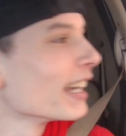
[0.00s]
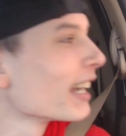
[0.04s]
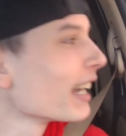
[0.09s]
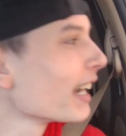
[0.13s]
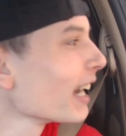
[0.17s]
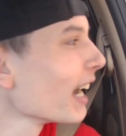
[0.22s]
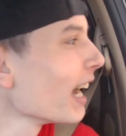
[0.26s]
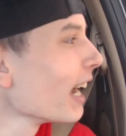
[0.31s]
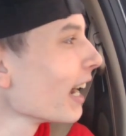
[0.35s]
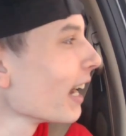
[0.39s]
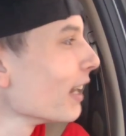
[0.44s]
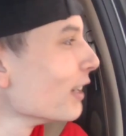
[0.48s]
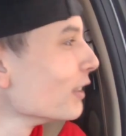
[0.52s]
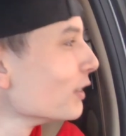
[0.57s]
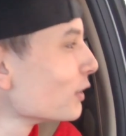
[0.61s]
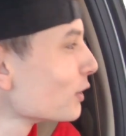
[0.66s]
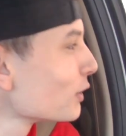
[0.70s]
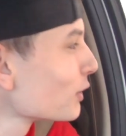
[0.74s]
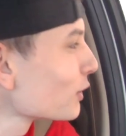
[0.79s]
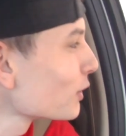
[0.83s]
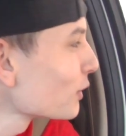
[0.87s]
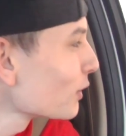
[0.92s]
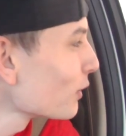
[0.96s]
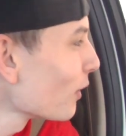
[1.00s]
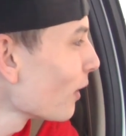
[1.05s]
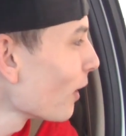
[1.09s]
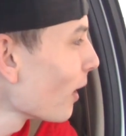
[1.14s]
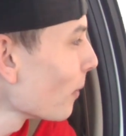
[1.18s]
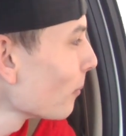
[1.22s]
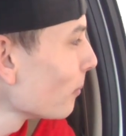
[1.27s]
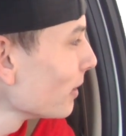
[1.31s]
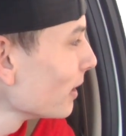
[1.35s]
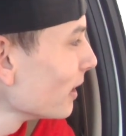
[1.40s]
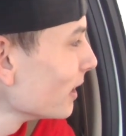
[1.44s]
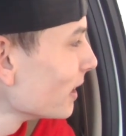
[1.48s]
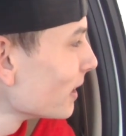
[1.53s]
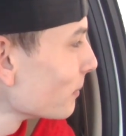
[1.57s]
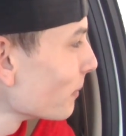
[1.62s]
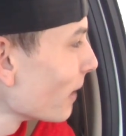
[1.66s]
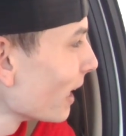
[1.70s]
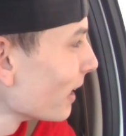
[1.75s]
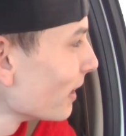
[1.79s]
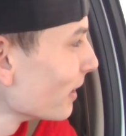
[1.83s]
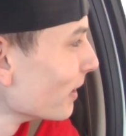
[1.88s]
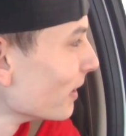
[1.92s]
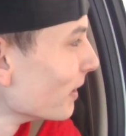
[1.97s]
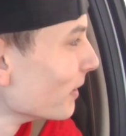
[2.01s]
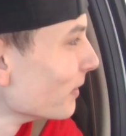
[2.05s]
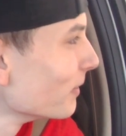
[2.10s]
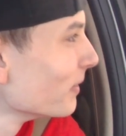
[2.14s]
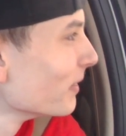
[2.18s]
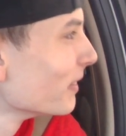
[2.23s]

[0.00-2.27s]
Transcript: Can I get a straw, please, madam?